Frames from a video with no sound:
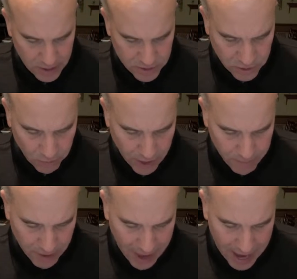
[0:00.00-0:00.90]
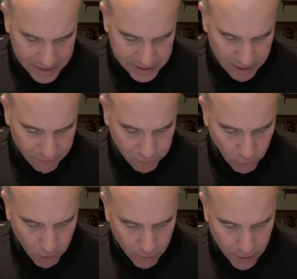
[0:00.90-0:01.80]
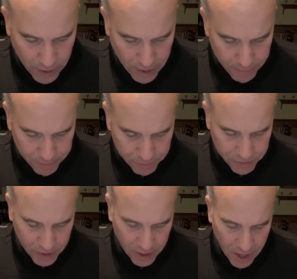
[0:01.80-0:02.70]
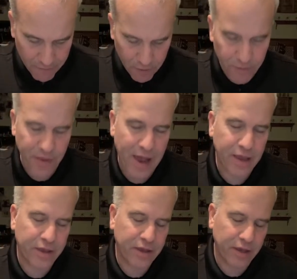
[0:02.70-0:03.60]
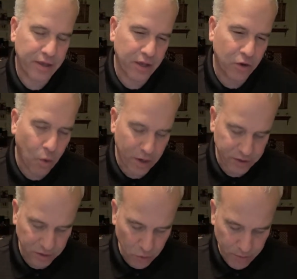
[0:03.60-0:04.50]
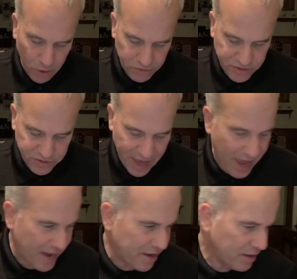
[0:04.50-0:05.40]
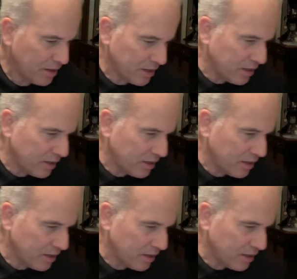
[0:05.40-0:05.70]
So they've been asking for the cover that can go onto Luminos's head.